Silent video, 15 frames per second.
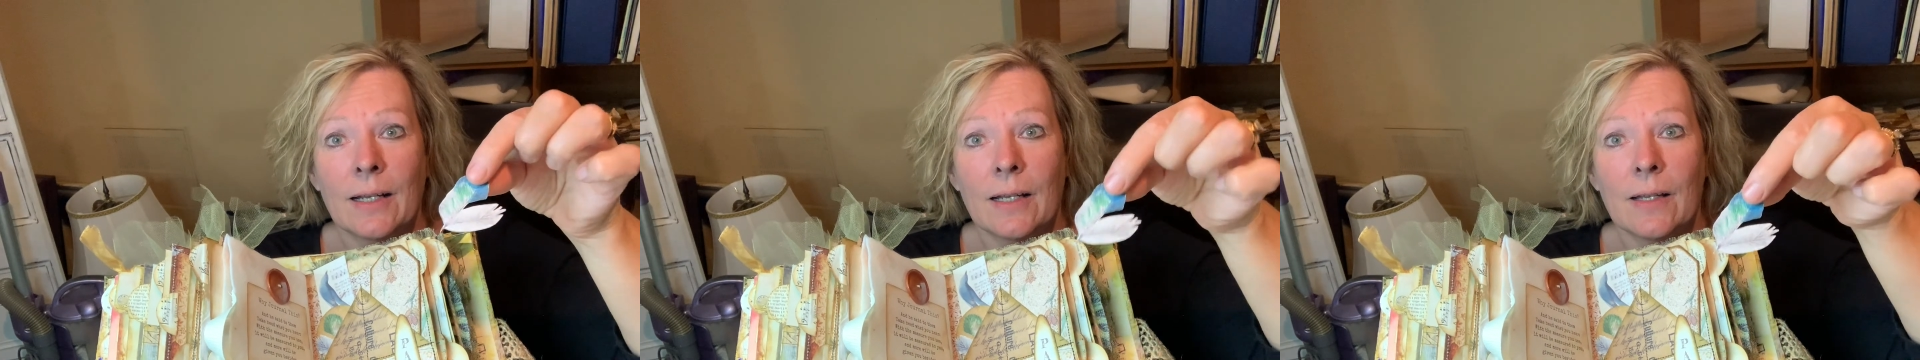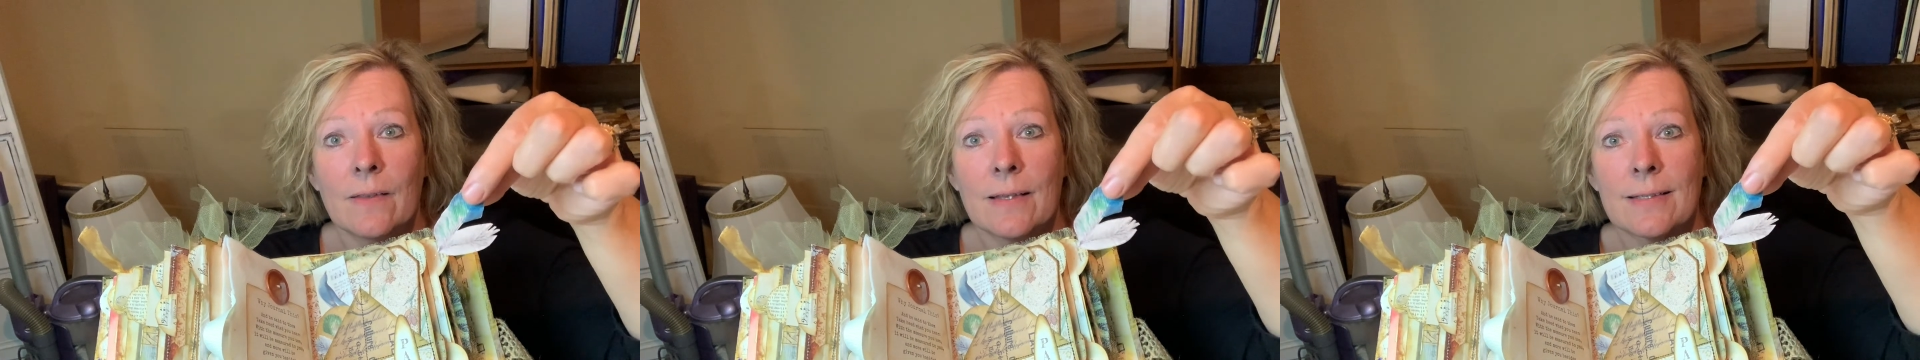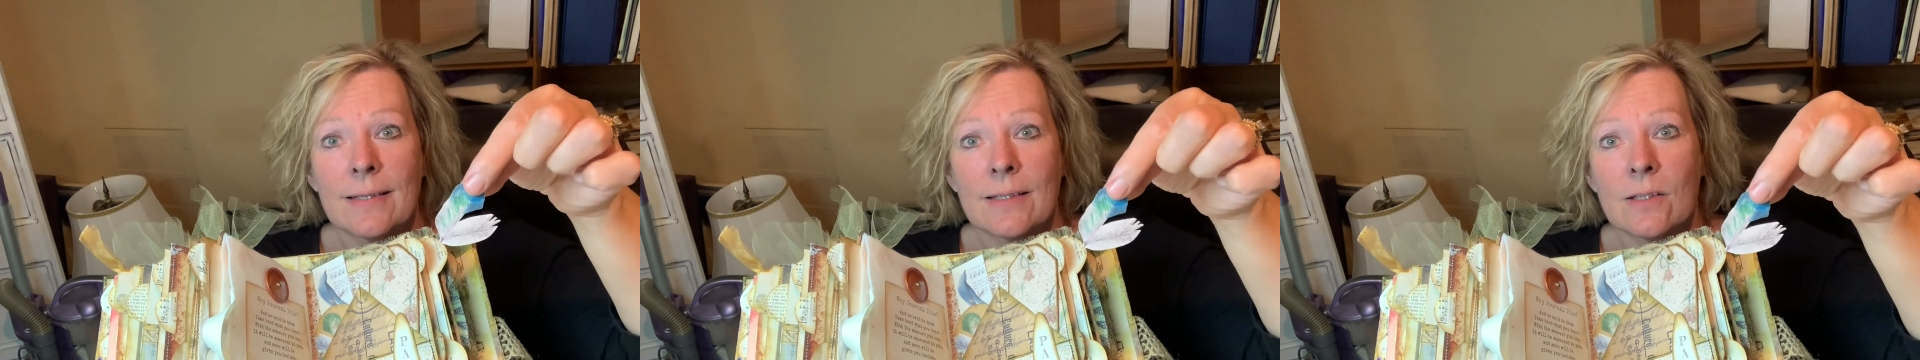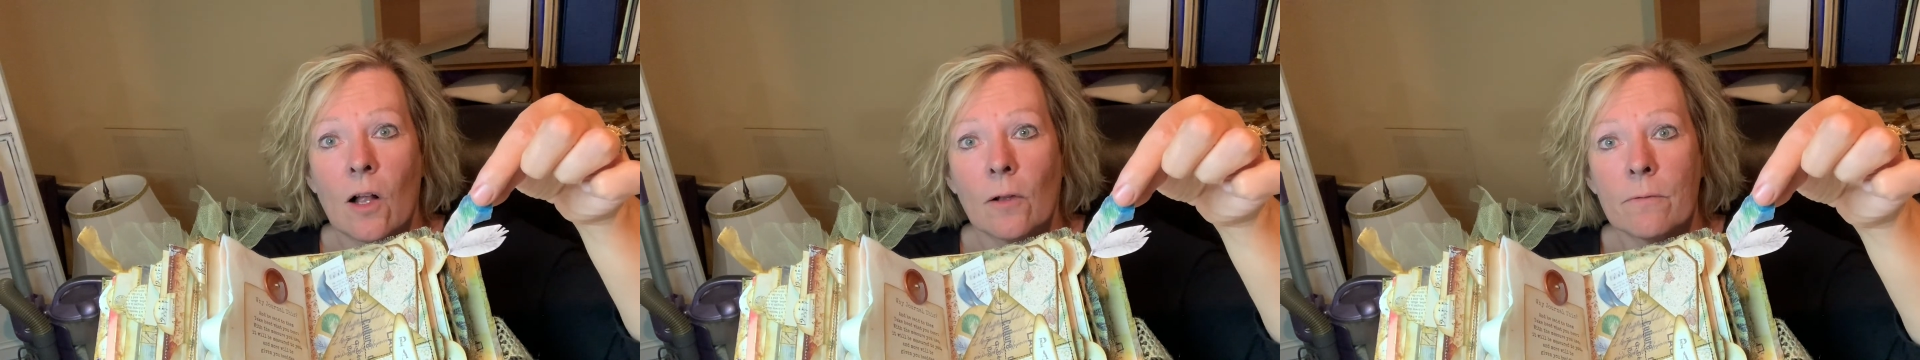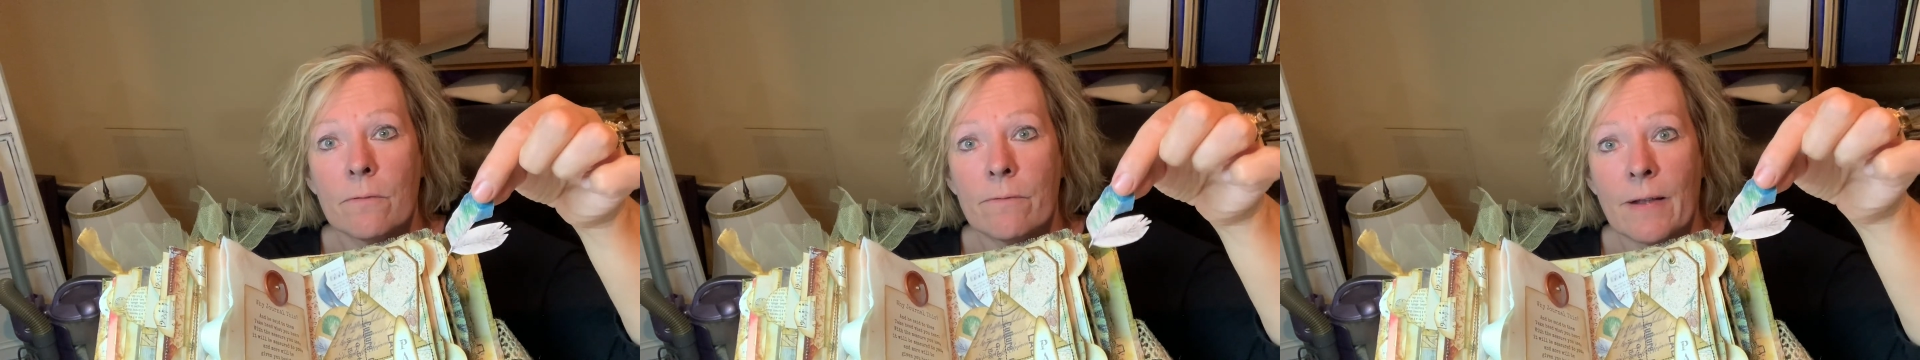This is
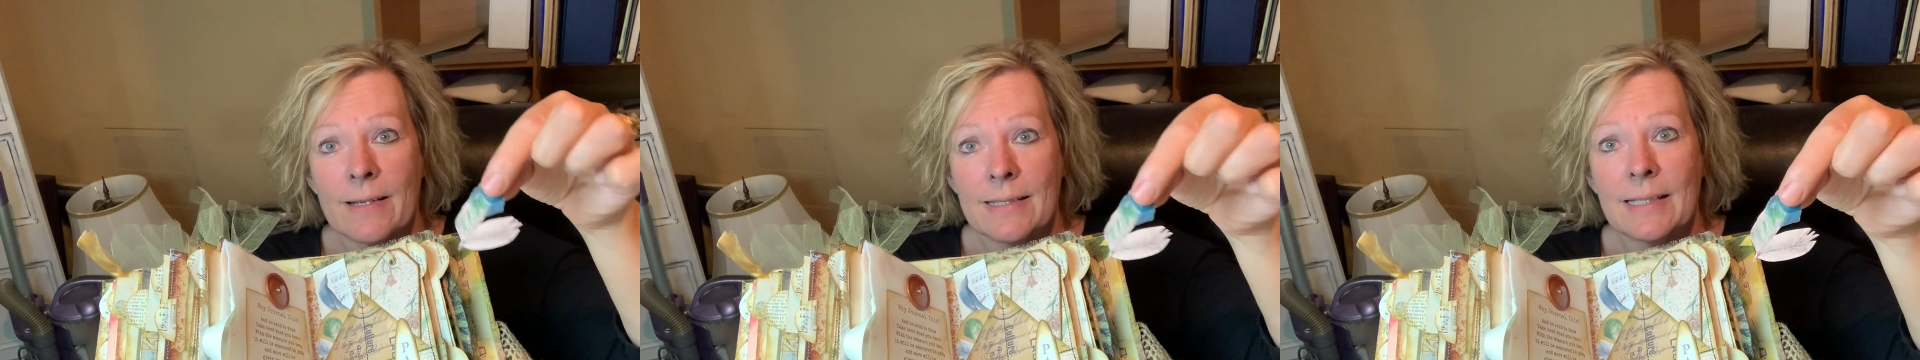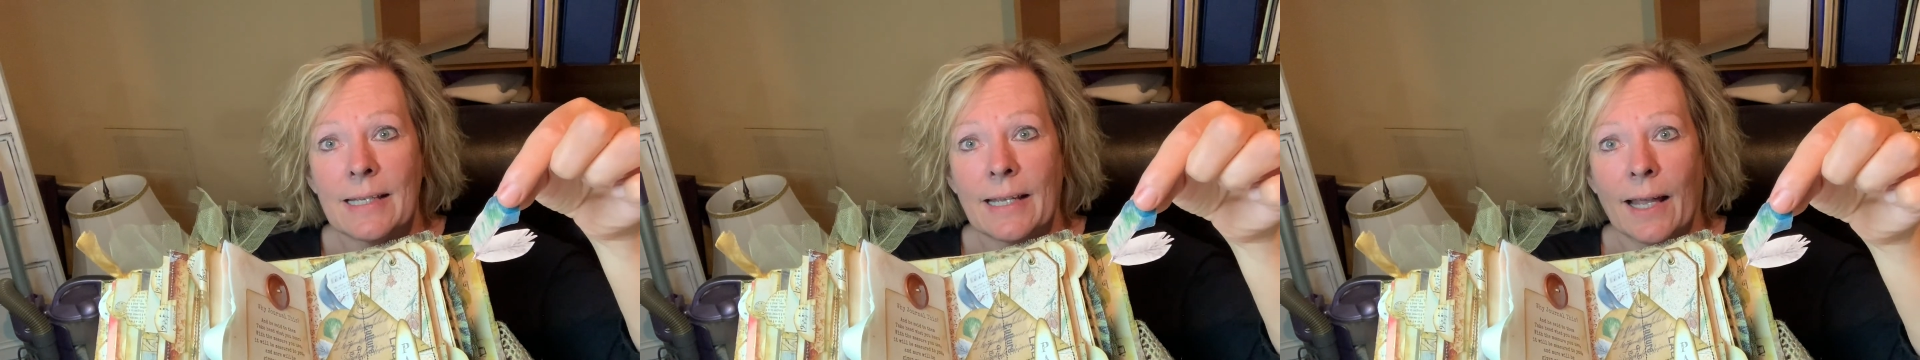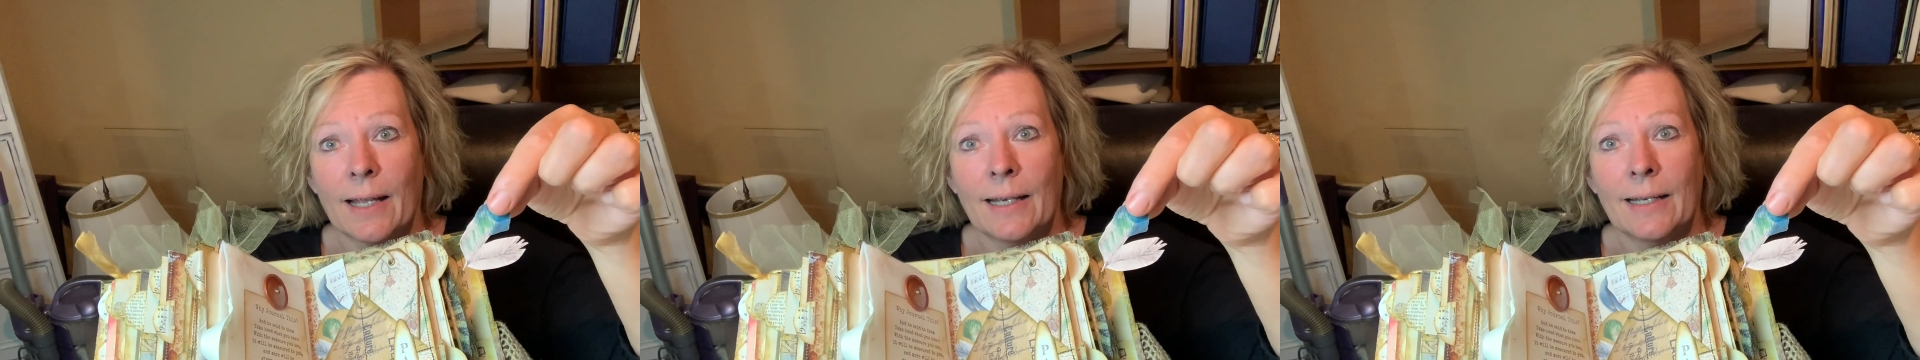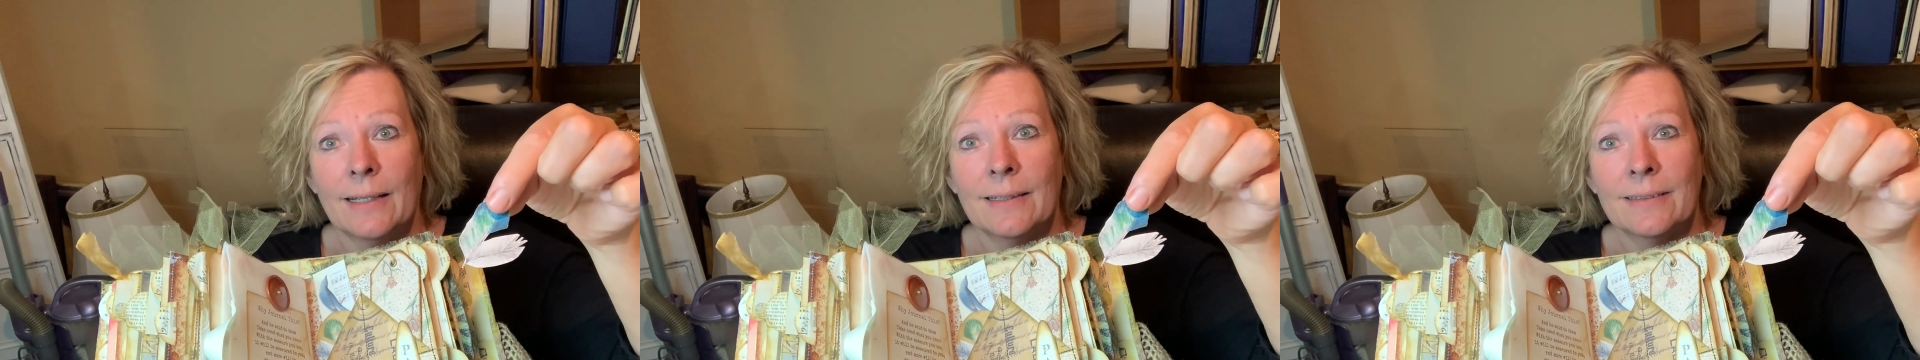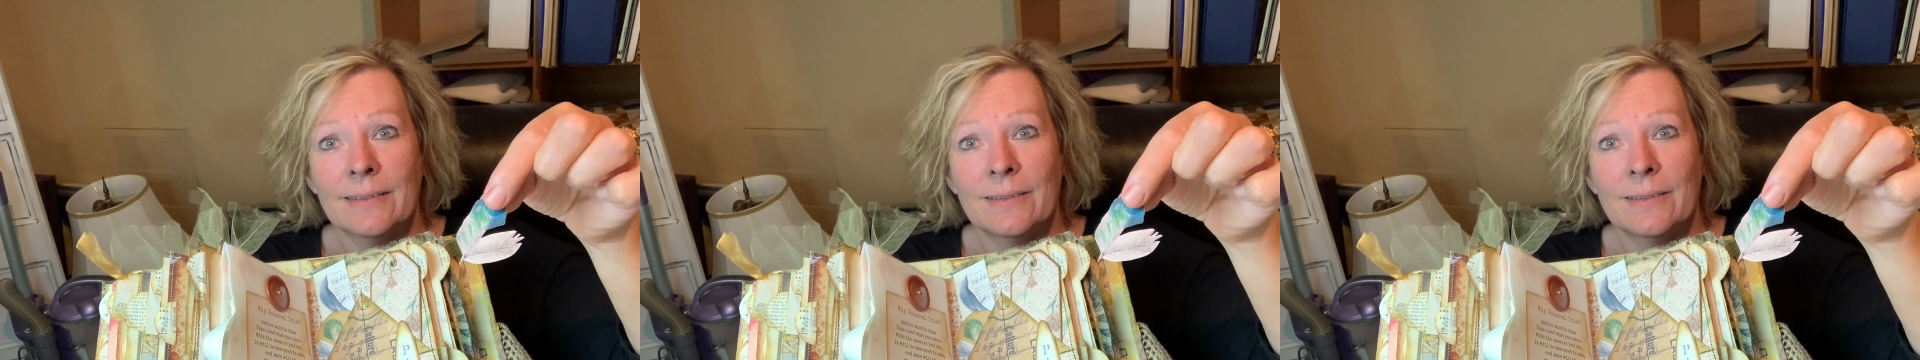called fussy cutting.